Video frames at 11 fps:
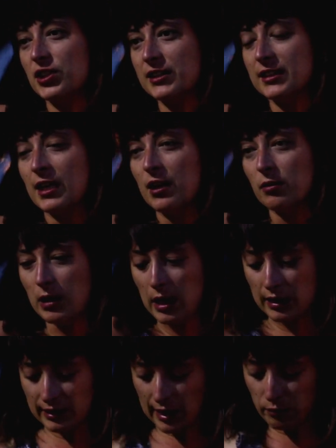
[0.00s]
Just
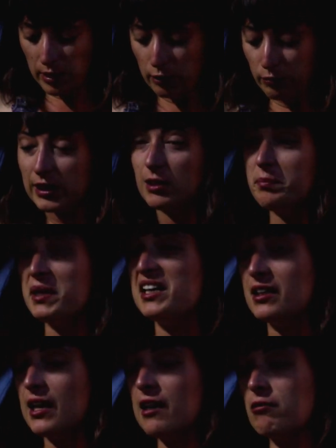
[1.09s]
a really
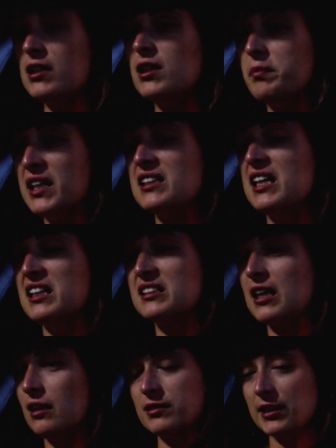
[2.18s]
big
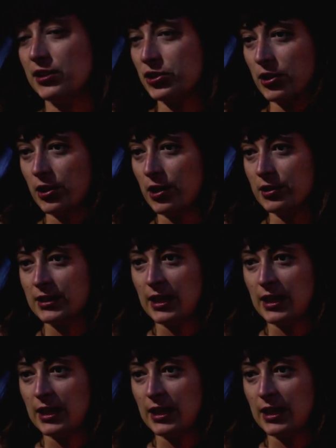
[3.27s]
XL t-shirt.